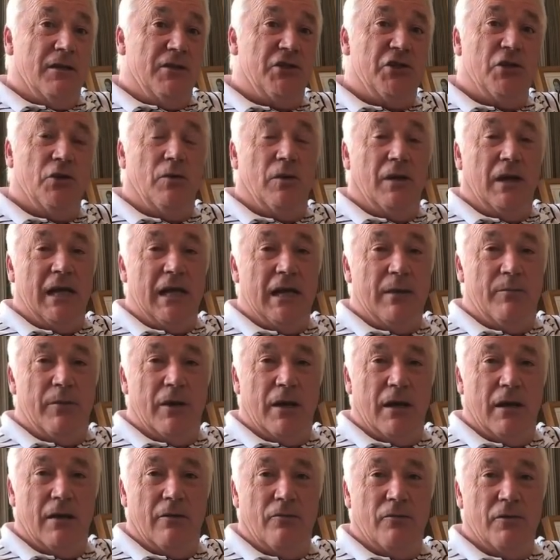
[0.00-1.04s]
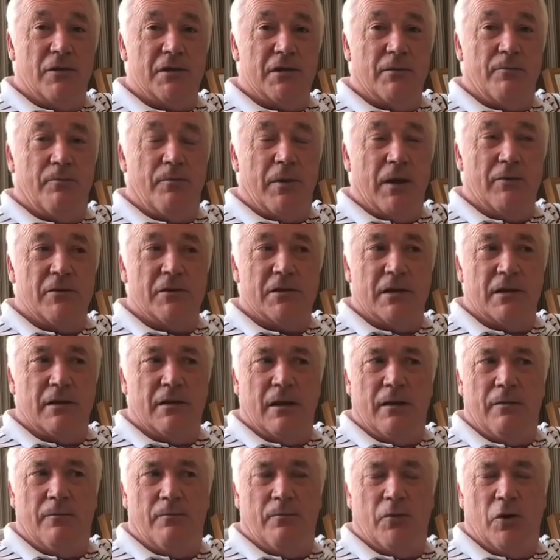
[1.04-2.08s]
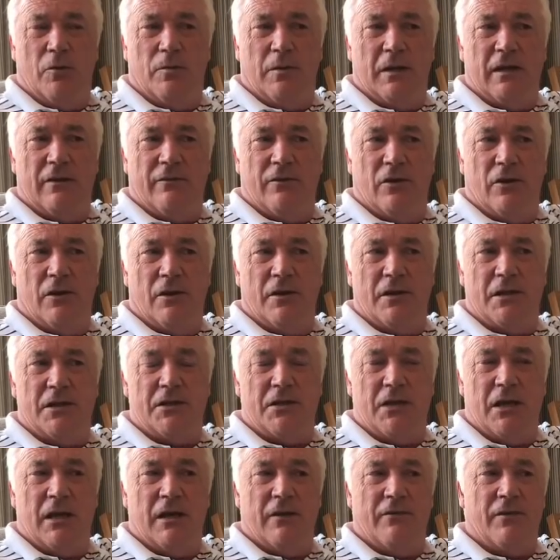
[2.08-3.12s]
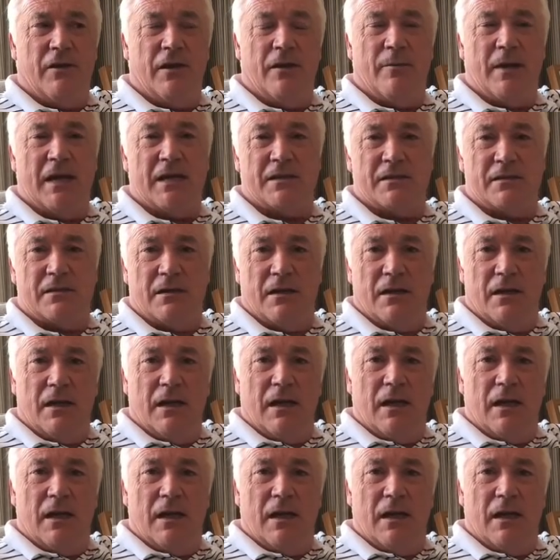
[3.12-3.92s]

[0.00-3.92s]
Dua Lipa was the public vote this year for the best